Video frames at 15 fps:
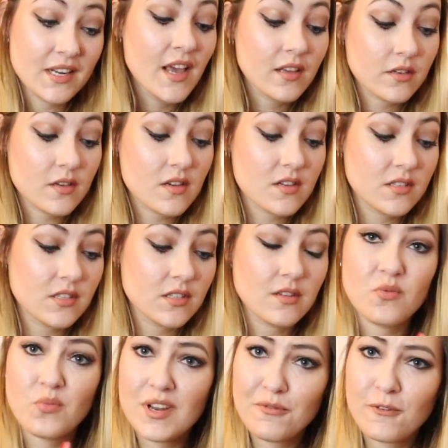because
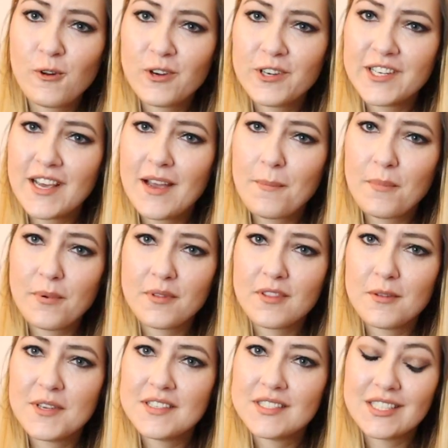when folded up, the
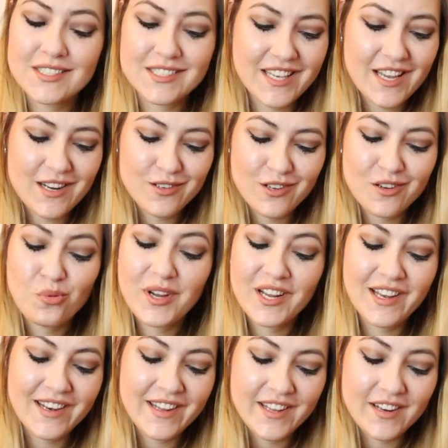pieces cannot
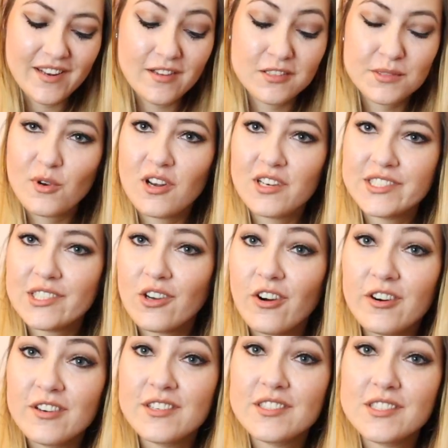wiggle in the smallest
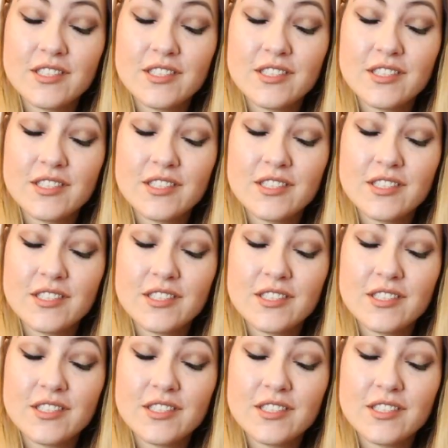corners,